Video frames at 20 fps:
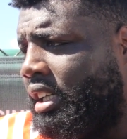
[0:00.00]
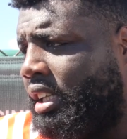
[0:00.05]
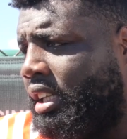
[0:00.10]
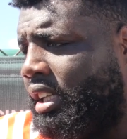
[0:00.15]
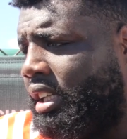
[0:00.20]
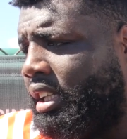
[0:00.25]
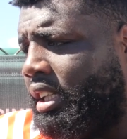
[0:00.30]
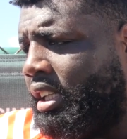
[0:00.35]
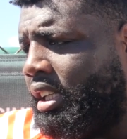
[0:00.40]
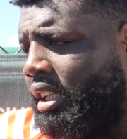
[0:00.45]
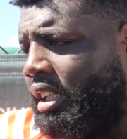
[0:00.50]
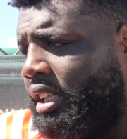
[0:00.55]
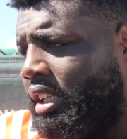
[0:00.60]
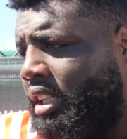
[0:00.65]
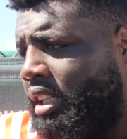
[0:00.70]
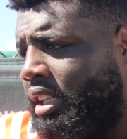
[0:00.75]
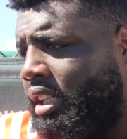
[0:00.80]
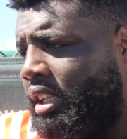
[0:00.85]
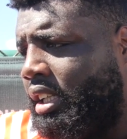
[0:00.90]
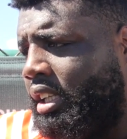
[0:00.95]
Still haven't
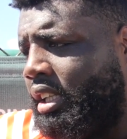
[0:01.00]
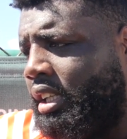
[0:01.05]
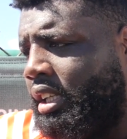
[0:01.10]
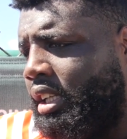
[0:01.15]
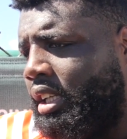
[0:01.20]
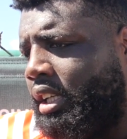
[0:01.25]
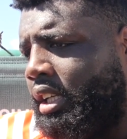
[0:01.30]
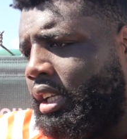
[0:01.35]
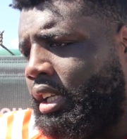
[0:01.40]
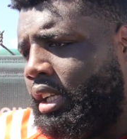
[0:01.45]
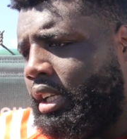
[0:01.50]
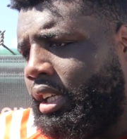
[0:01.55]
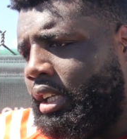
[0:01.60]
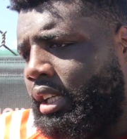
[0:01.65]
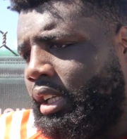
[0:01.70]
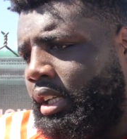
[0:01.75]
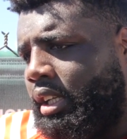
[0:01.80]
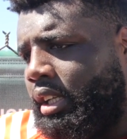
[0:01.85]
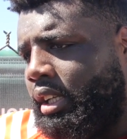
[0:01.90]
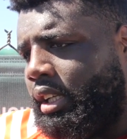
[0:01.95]
done
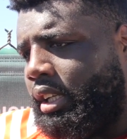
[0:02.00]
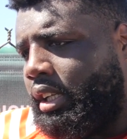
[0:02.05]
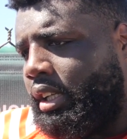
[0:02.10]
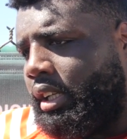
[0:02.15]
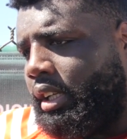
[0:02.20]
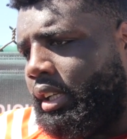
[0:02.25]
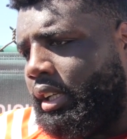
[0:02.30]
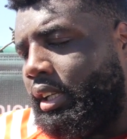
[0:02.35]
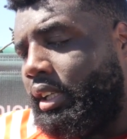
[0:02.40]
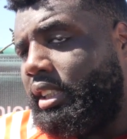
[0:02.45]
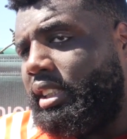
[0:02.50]
that.